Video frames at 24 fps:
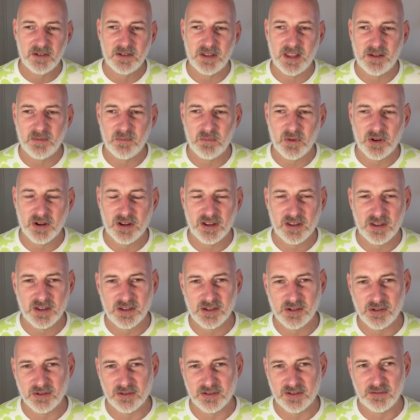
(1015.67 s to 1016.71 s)
what are the
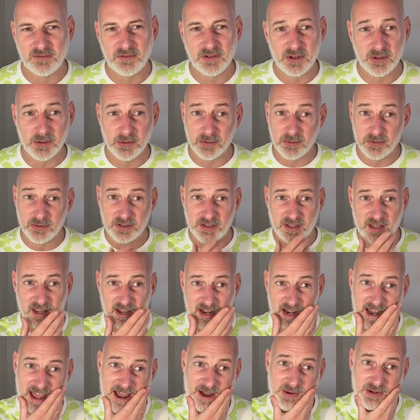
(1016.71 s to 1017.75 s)
sorts of tools
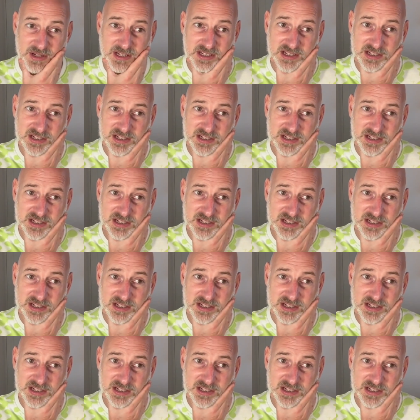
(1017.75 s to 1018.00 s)
that allow us